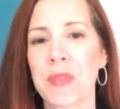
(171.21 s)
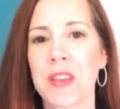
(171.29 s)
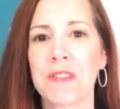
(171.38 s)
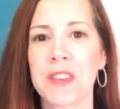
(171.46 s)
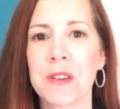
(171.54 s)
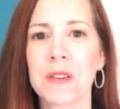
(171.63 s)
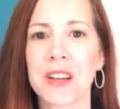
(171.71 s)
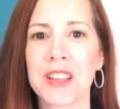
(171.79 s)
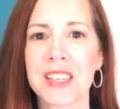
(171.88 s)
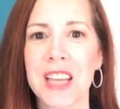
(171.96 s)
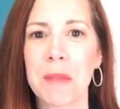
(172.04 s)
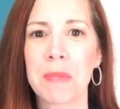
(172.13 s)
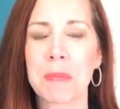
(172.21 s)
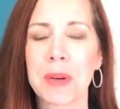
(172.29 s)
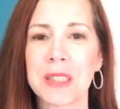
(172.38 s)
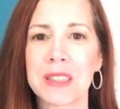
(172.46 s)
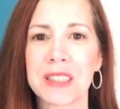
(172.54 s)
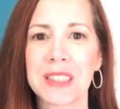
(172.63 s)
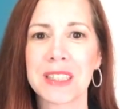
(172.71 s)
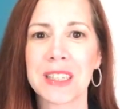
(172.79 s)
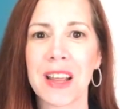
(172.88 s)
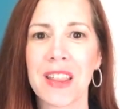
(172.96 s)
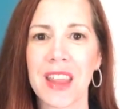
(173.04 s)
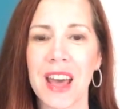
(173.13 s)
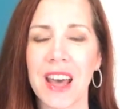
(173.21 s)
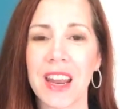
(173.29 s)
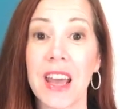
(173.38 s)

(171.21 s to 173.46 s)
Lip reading: If you are the type of person that,